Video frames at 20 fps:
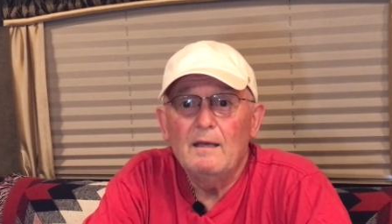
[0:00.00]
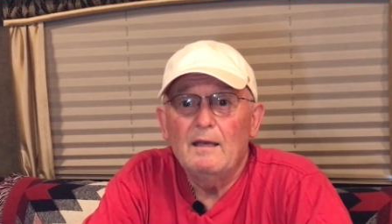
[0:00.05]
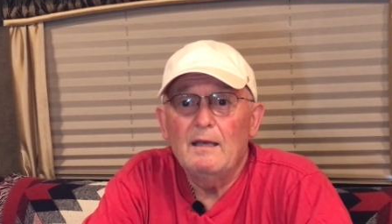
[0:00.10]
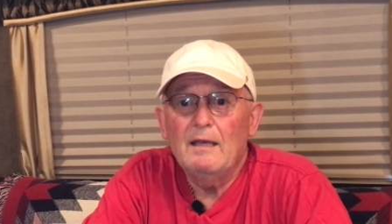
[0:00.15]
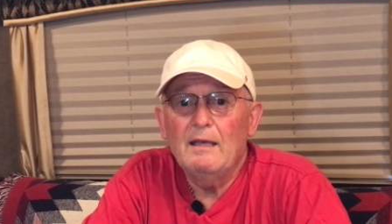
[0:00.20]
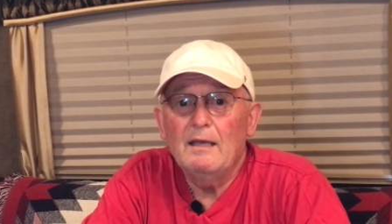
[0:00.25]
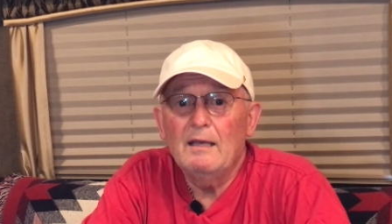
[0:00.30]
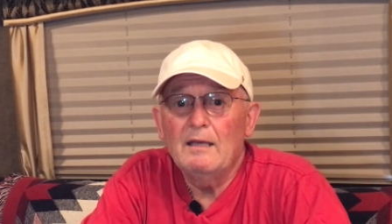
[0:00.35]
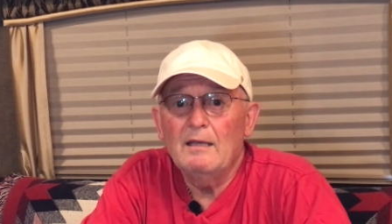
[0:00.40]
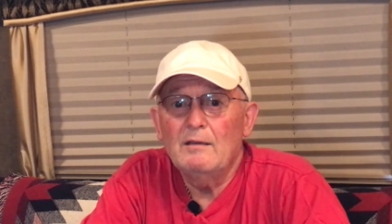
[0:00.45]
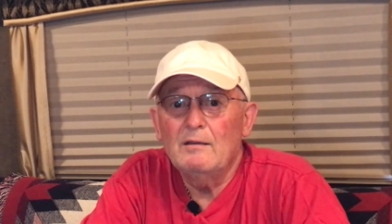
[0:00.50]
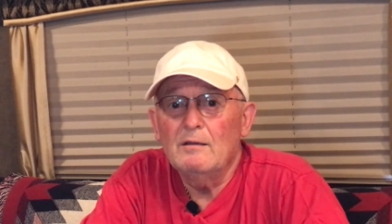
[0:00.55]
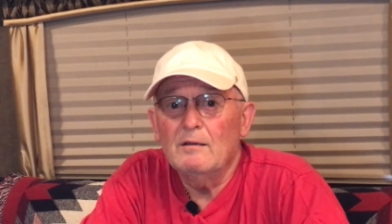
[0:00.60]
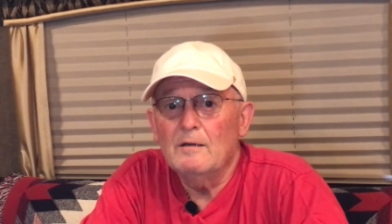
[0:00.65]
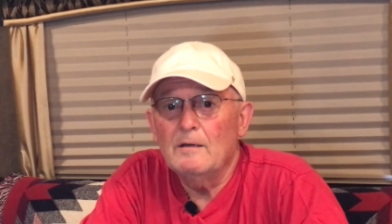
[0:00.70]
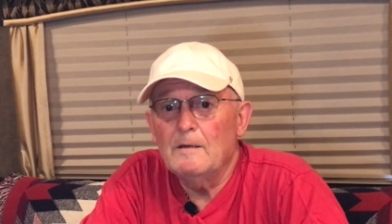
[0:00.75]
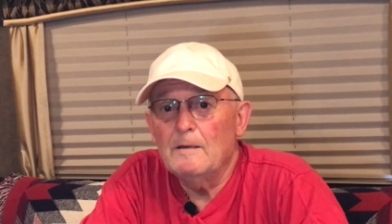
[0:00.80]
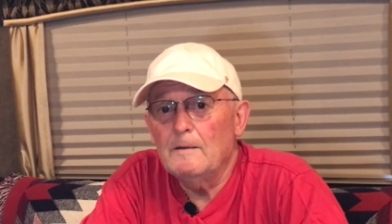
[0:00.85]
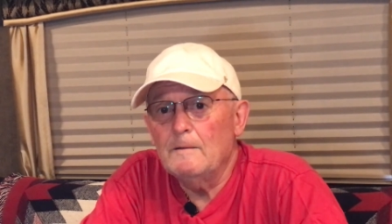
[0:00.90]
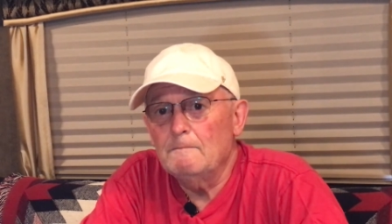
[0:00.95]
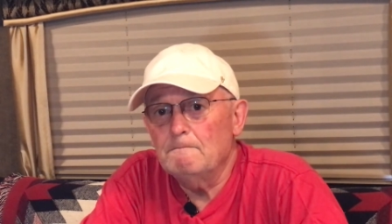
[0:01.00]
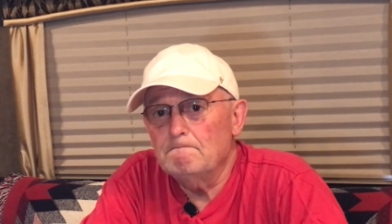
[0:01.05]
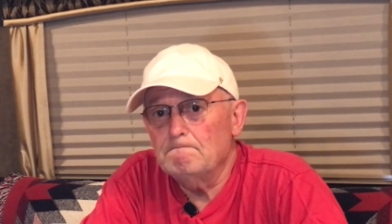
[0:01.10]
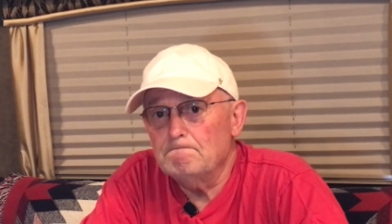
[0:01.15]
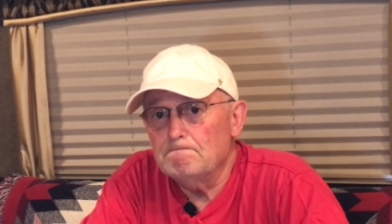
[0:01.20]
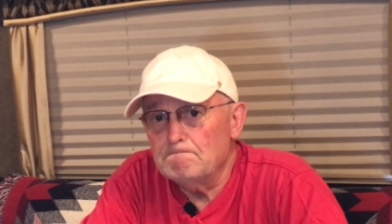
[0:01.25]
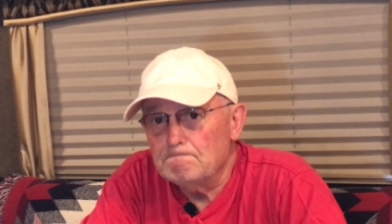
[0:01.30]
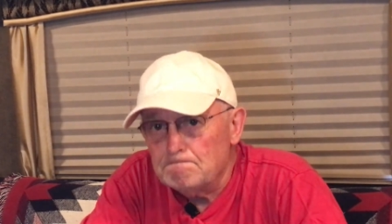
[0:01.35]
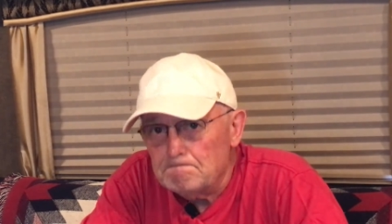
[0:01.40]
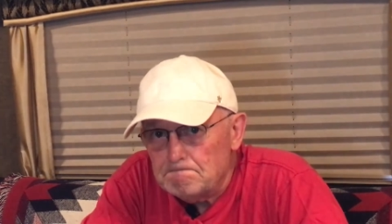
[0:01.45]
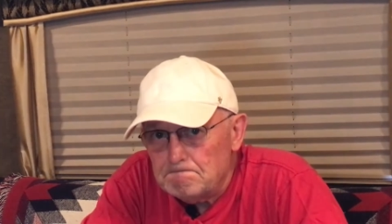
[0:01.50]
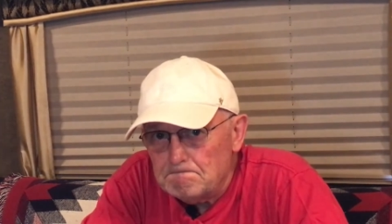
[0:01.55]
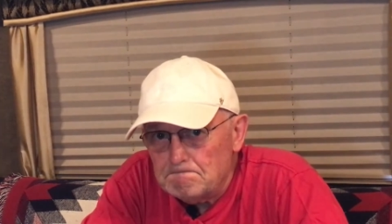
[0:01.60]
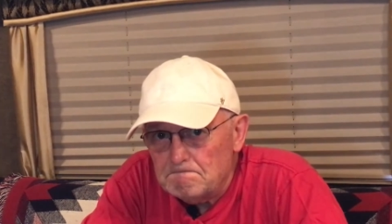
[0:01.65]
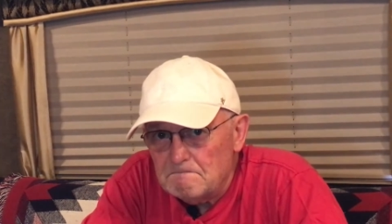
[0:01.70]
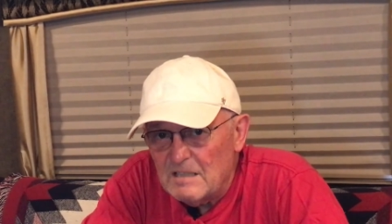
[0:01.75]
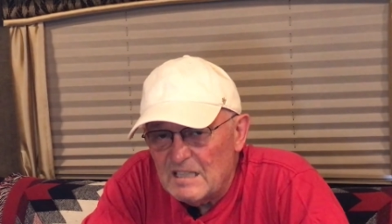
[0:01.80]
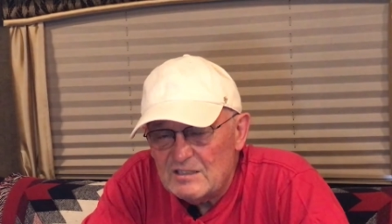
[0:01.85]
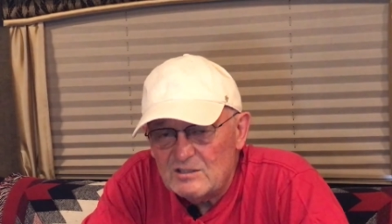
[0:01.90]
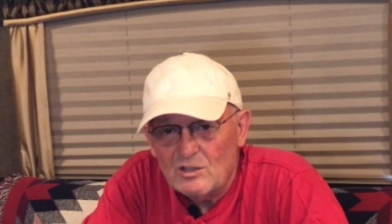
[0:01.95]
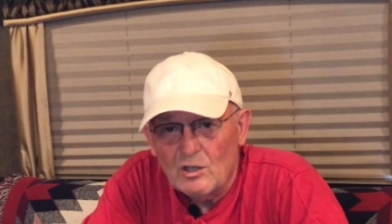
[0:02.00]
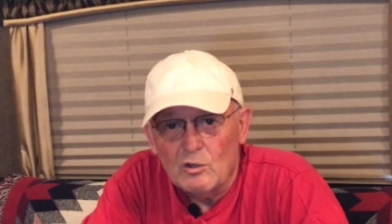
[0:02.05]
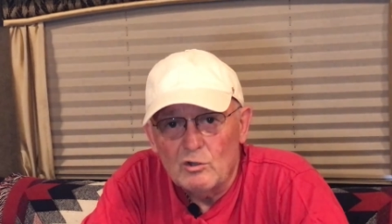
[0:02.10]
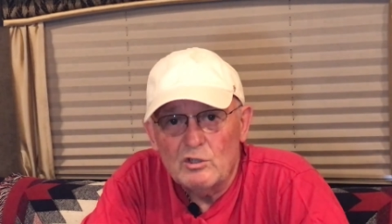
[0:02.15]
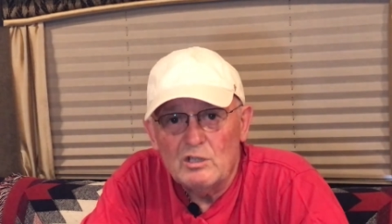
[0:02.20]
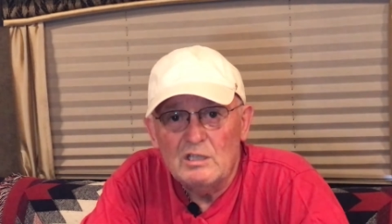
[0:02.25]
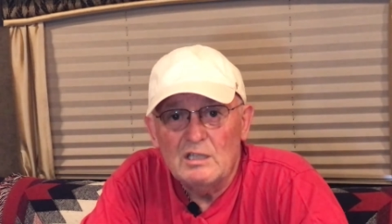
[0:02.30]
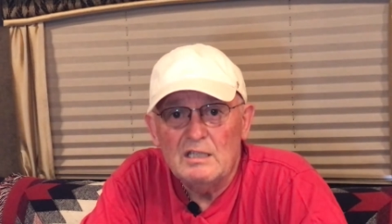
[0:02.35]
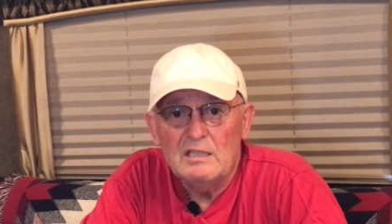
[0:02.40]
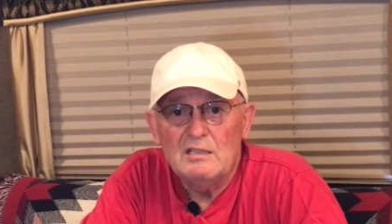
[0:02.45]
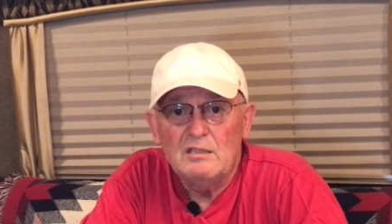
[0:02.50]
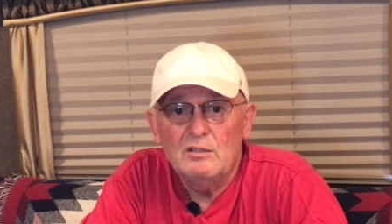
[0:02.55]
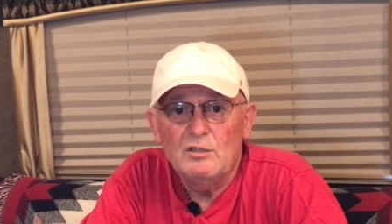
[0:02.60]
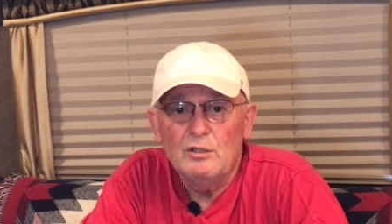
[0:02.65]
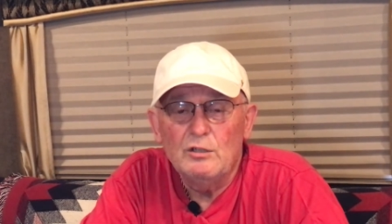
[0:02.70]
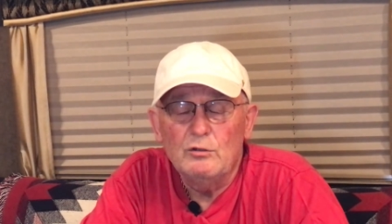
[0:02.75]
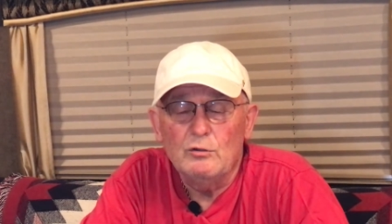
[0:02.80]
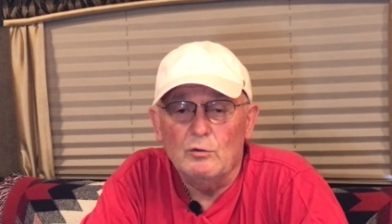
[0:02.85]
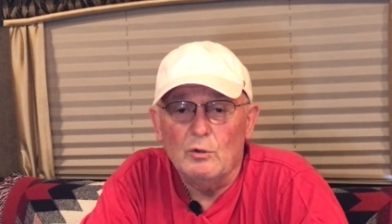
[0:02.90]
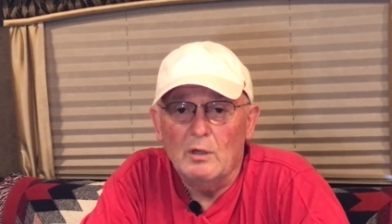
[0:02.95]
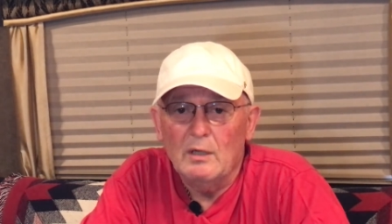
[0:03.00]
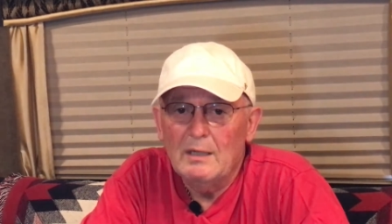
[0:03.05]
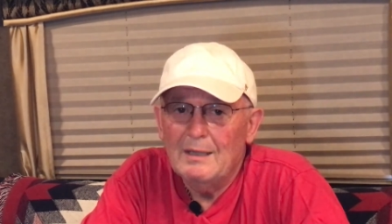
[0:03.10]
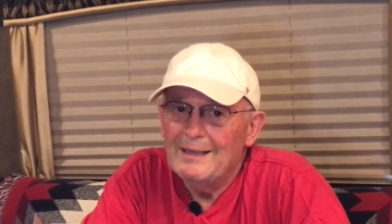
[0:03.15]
and um, that's all you need to do.